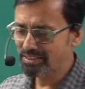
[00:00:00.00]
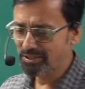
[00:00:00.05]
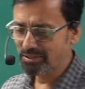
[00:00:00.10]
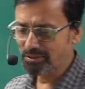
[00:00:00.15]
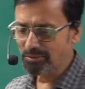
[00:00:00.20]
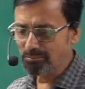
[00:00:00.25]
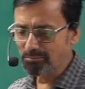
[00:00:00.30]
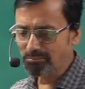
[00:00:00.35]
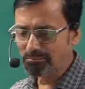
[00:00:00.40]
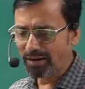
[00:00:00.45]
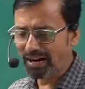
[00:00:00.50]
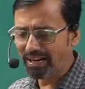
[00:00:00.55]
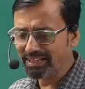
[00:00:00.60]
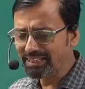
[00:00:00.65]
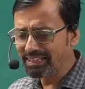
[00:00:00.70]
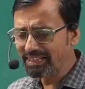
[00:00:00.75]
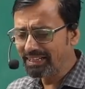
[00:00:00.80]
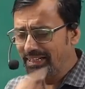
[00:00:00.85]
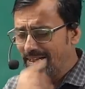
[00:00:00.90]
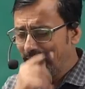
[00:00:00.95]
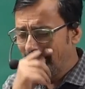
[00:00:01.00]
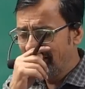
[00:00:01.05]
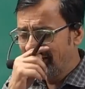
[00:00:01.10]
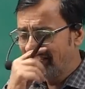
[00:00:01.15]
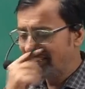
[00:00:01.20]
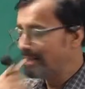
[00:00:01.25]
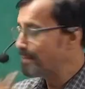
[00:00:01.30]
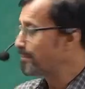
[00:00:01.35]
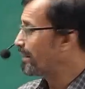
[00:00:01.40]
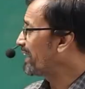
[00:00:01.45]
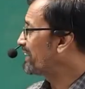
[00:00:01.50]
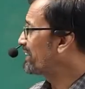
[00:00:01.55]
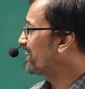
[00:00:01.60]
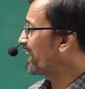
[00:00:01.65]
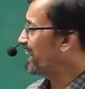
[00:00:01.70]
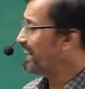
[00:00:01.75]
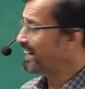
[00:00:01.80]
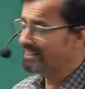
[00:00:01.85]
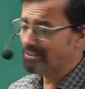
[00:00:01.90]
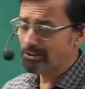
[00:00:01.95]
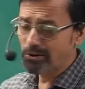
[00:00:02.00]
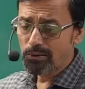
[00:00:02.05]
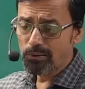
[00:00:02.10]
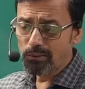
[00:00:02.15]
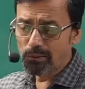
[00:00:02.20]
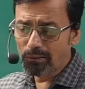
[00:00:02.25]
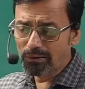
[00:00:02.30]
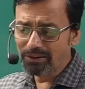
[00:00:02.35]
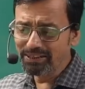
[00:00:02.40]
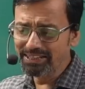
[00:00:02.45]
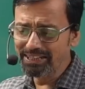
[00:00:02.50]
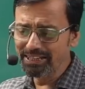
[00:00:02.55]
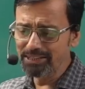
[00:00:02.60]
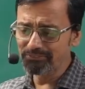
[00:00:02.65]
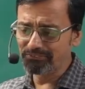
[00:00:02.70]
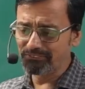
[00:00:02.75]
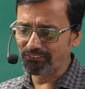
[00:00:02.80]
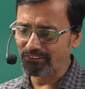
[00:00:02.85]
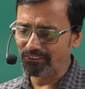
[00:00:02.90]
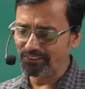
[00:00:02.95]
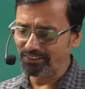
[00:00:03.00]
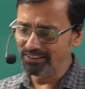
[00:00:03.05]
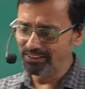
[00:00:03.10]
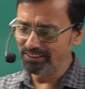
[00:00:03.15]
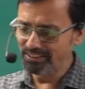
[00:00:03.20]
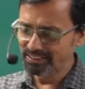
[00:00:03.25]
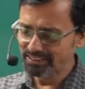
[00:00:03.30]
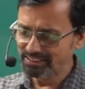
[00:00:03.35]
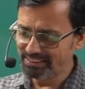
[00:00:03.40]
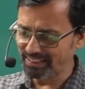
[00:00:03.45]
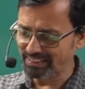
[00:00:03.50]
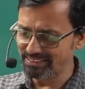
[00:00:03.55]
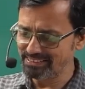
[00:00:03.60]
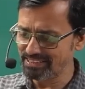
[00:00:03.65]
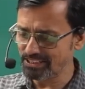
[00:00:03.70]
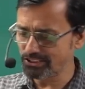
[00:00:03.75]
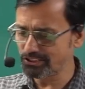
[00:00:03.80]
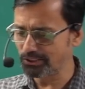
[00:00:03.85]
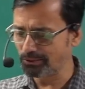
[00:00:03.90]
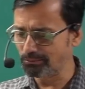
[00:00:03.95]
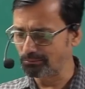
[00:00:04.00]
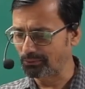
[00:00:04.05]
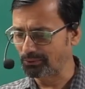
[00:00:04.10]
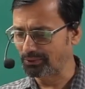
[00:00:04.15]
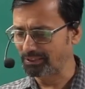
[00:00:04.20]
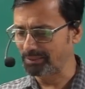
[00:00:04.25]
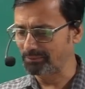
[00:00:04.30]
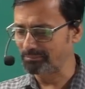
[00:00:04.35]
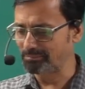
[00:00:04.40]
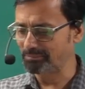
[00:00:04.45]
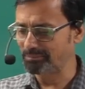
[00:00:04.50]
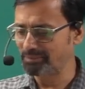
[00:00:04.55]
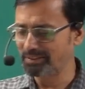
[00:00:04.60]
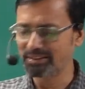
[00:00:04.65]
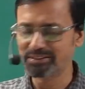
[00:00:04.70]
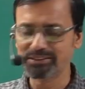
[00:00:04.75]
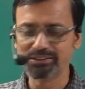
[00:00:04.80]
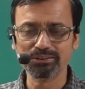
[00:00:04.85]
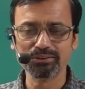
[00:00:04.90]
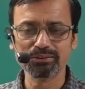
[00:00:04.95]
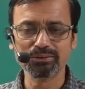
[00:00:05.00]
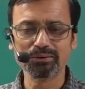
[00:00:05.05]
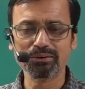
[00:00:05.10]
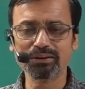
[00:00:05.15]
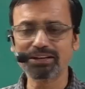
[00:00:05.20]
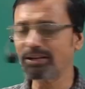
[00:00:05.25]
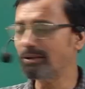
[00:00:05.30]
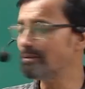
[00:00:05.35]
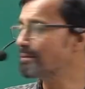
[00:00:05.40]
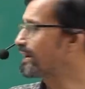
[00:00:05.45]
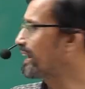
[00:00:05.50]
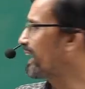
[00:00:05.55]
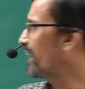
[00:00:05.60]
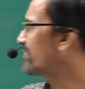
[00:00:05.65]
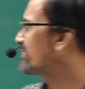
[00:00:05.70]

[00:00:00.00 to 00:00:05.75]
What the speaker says: money demanded only for transaction motive, or you can